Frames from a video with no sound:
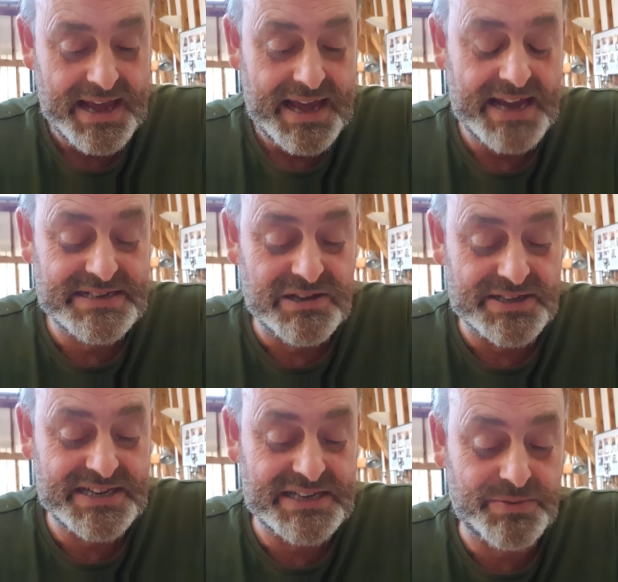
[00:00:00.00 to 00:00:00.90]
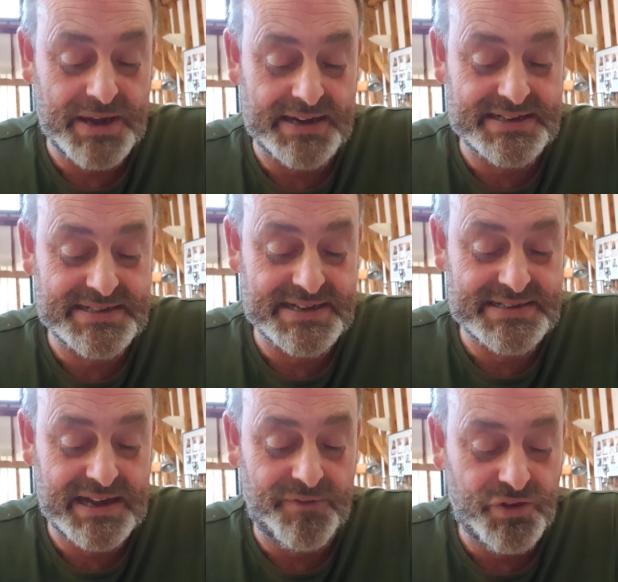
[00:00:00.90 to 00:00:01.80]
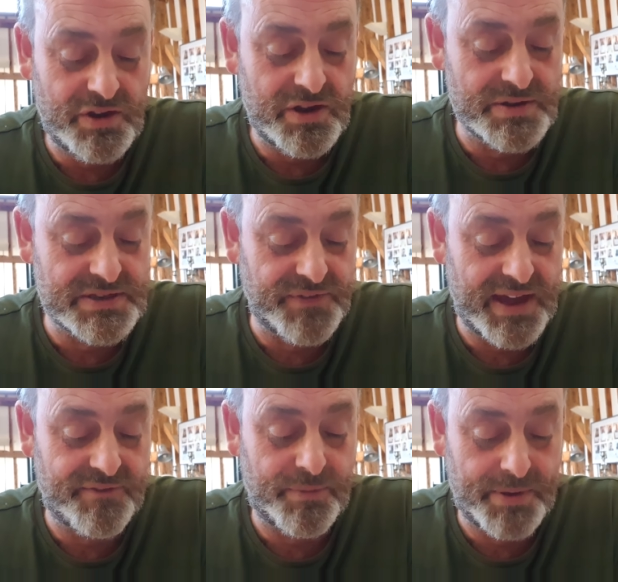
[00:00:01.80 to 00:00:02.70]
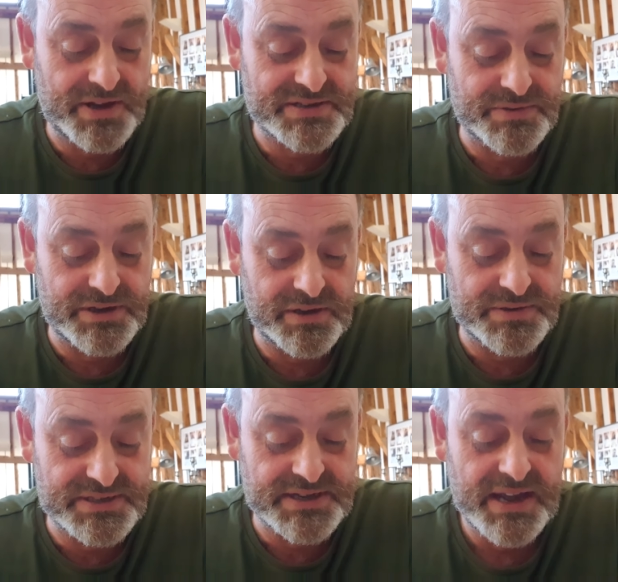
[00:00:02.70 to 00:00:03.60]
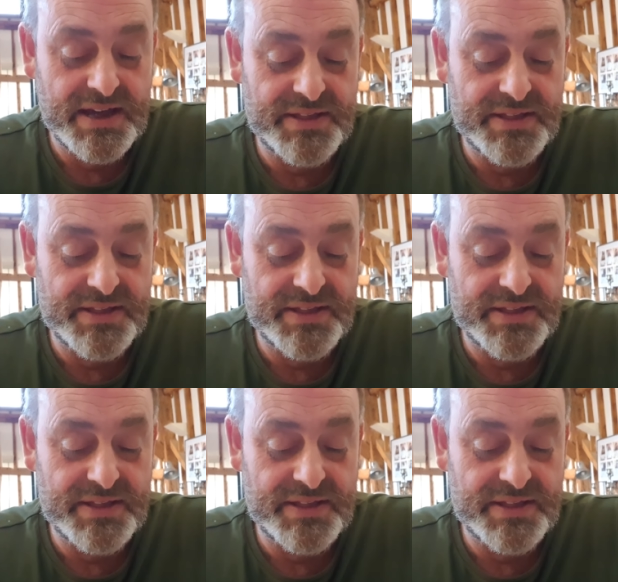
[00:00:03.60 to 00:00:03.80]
He's looked into it and he says if you use the van for personal use,